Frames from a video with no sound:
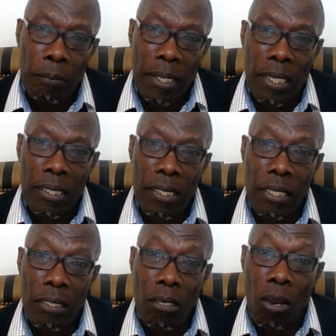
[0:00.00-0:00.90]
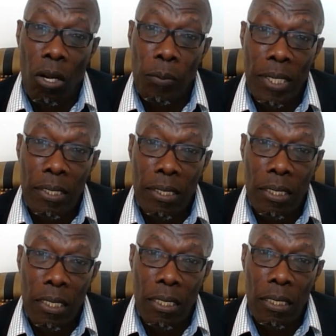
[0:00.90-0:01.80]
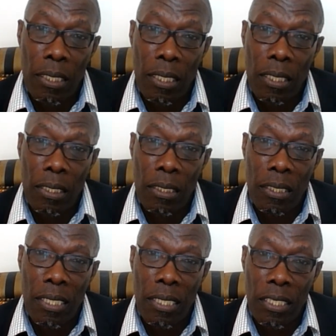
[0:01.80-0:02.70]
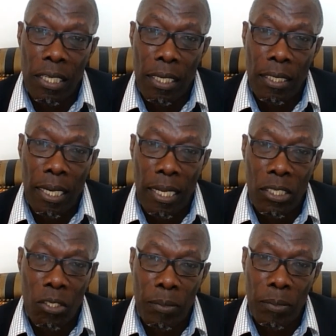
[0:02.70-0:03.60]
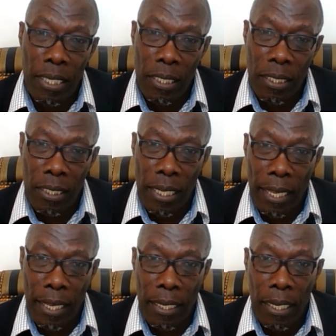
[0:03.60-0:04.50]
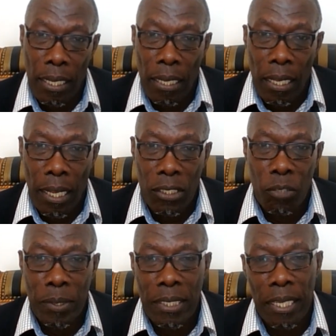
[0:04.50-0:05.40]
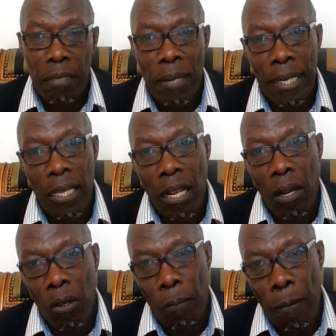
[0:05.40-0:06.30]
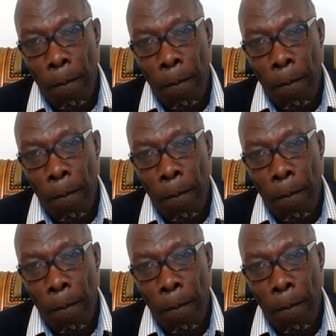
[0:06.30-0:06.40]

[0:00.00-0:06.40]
because there's always the decision that has to be taken in the end has to be taken by the club.